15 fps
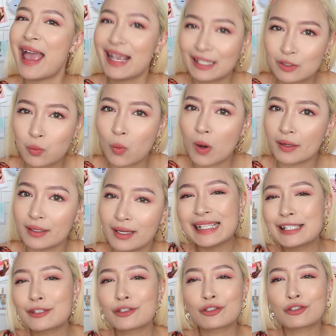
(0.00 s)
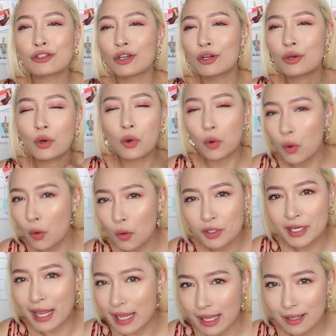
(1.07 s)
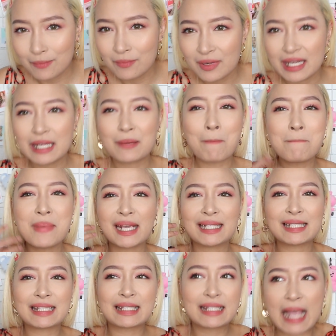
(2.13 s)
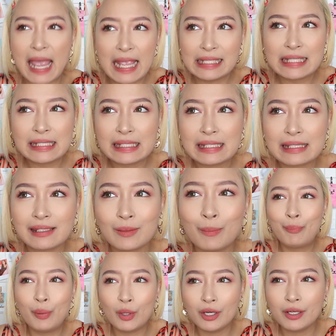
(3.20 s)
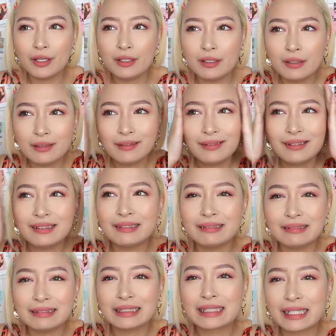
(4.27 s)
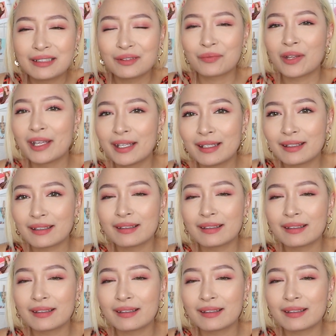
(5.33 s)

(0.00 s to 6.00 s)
X1. It's a cool name. It makes sense, but kind of like,